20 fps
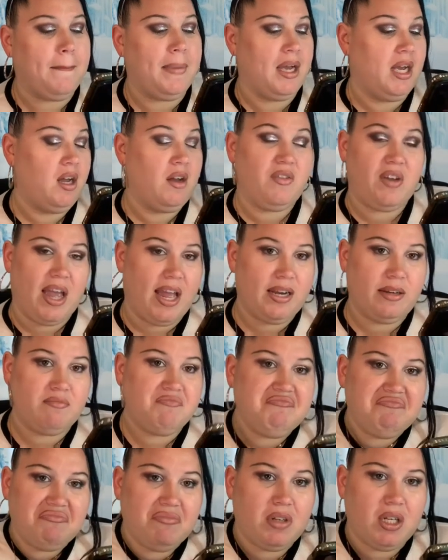but again,
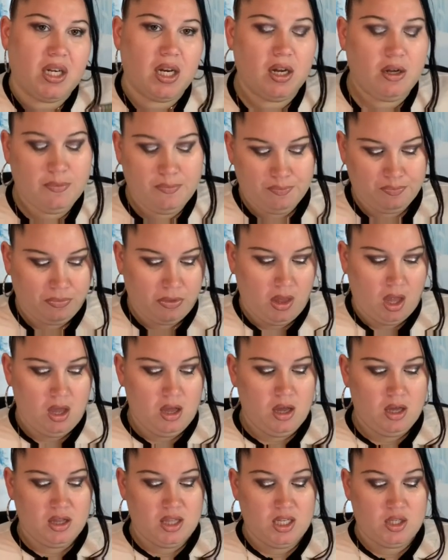you know,
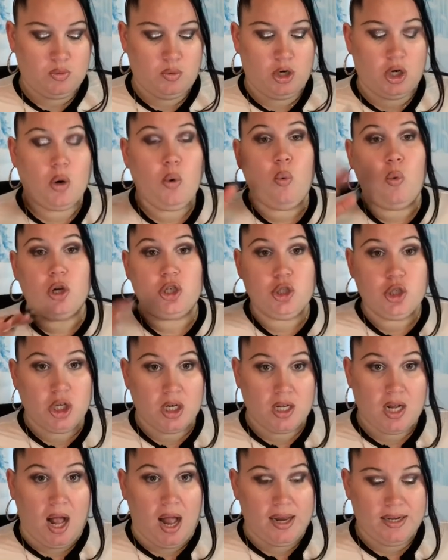these were what you
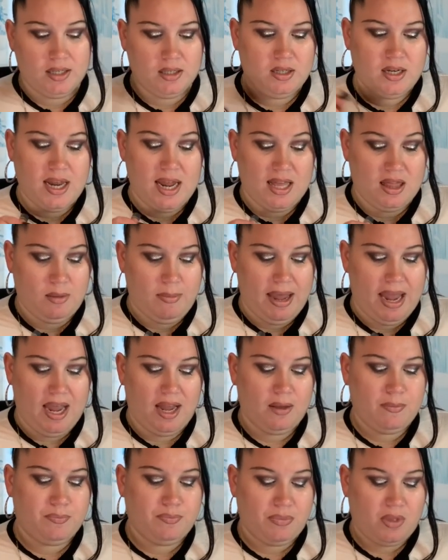could have gotten in the
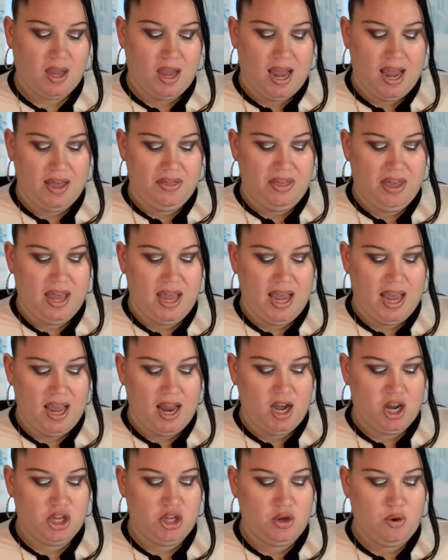bag. And
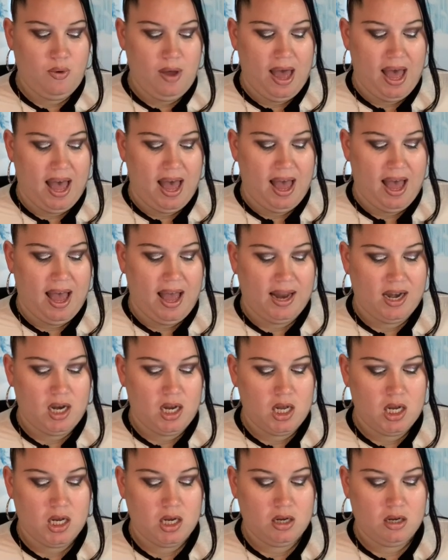then you
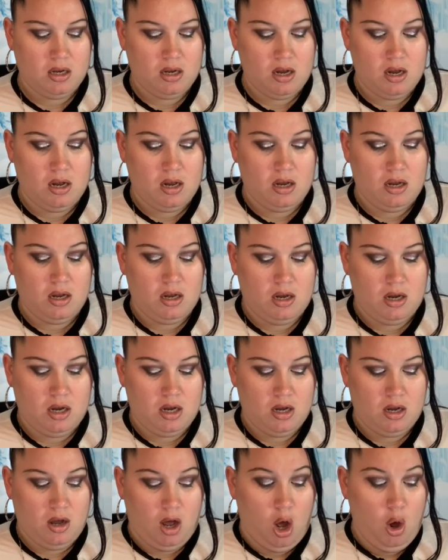had,
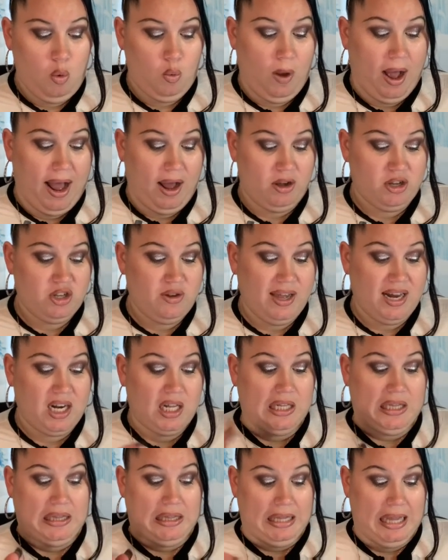oh wow, you had a
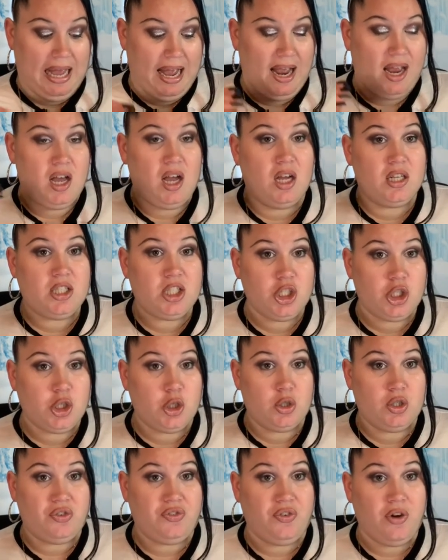lot to
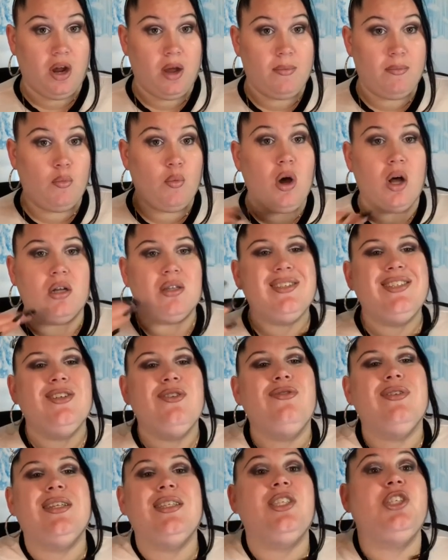choose from. Well, you
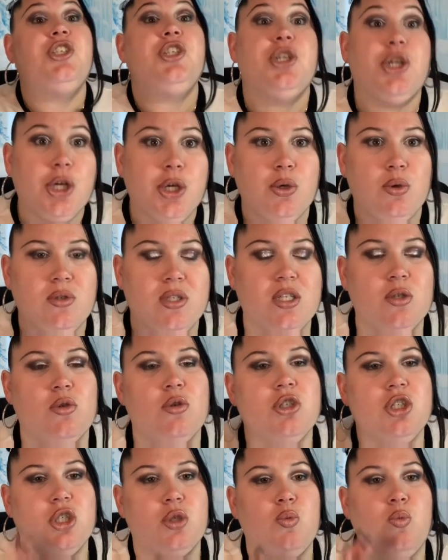don't get to choose. These
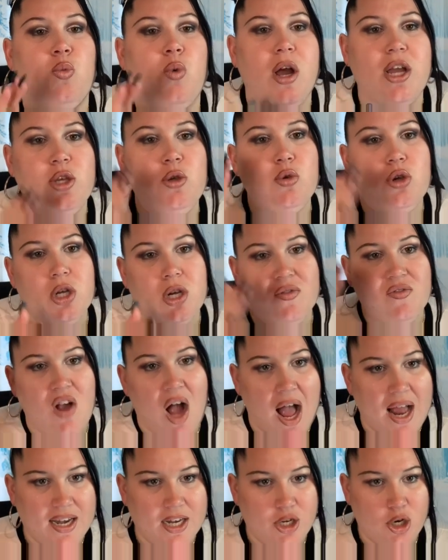are just what you could have
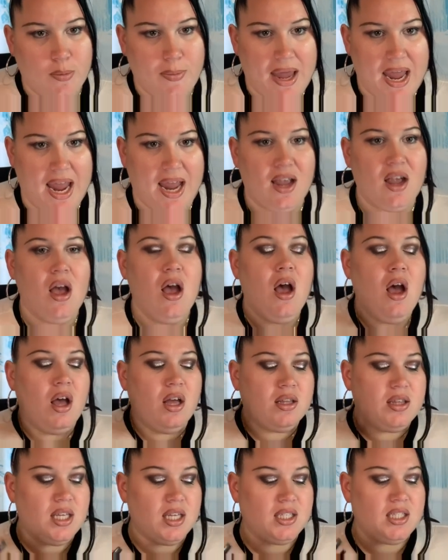gotten in your bag.
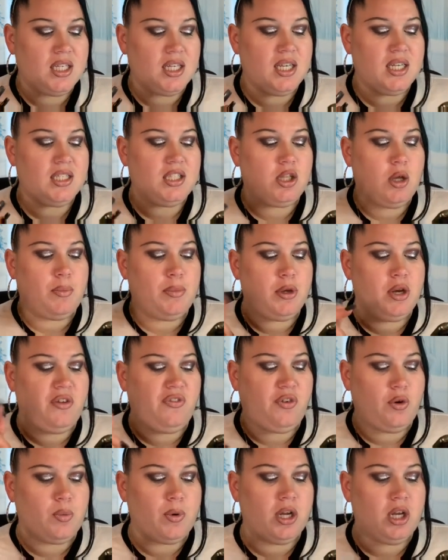This is the Beauty
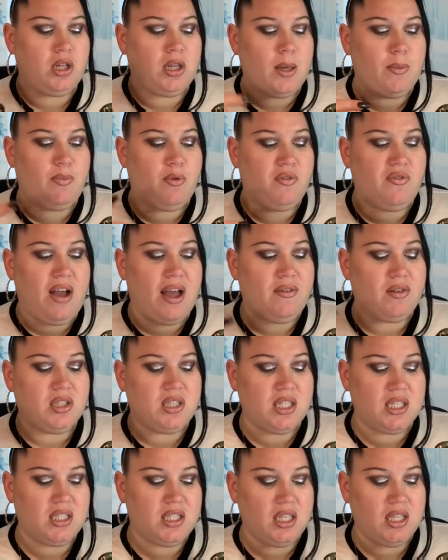for Real Lip Revival
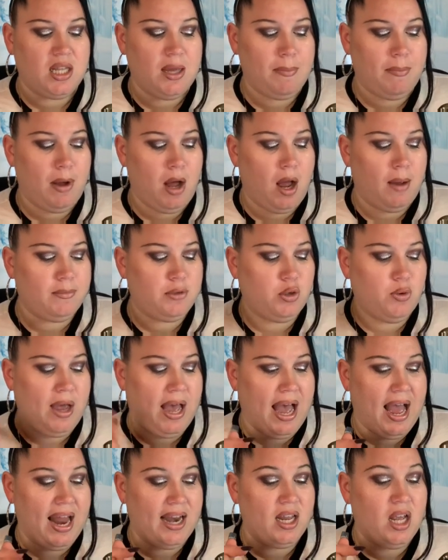Tinted Lip Balm. You
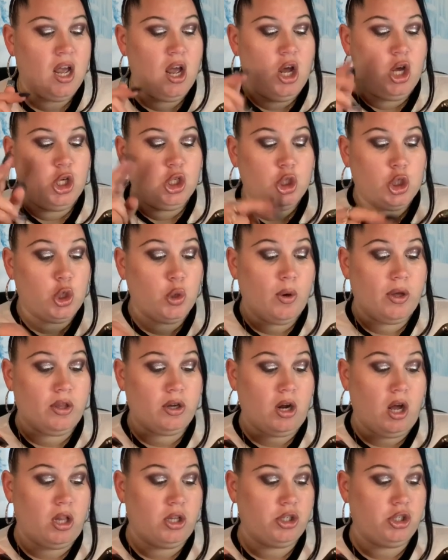had two other
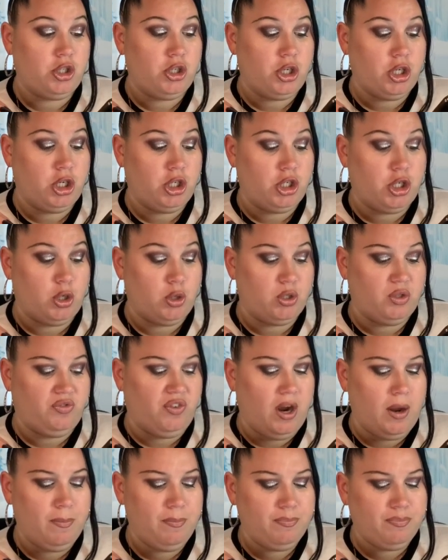colors you could have chose
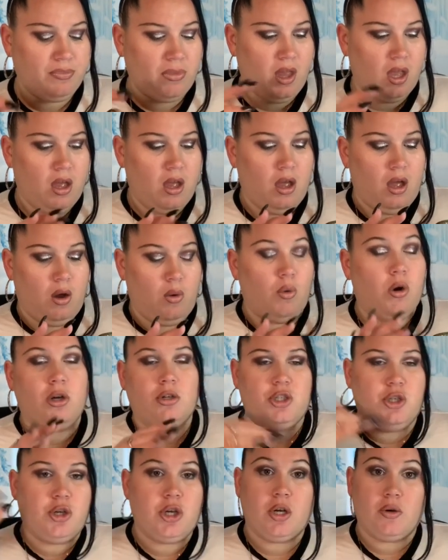from.
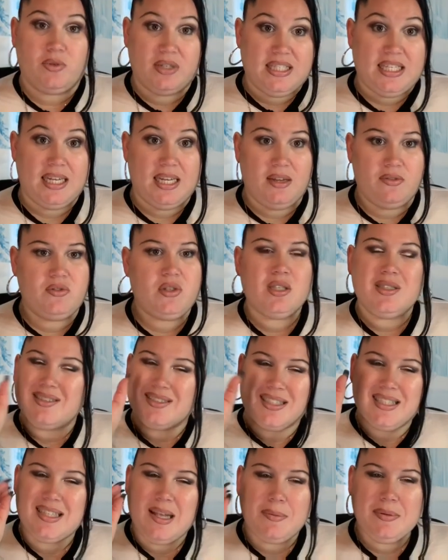Well, you could have received.
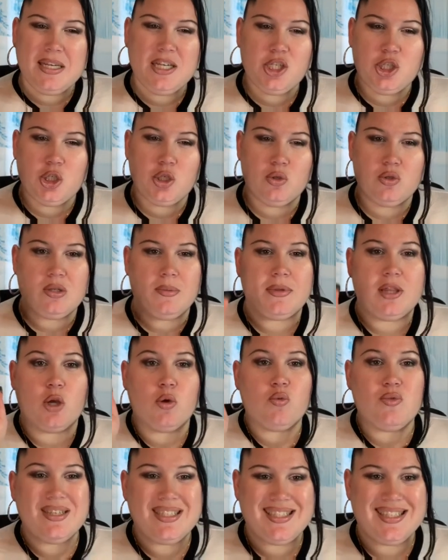Stop saying choose them
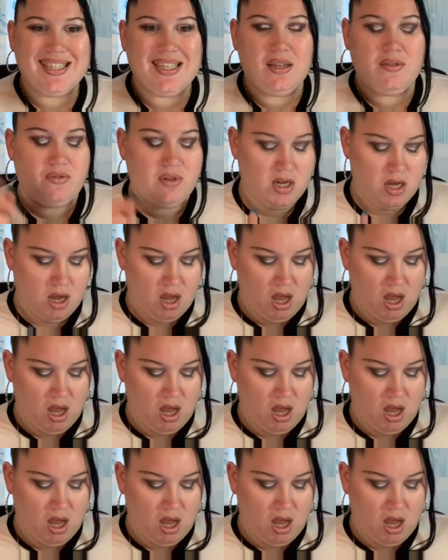received.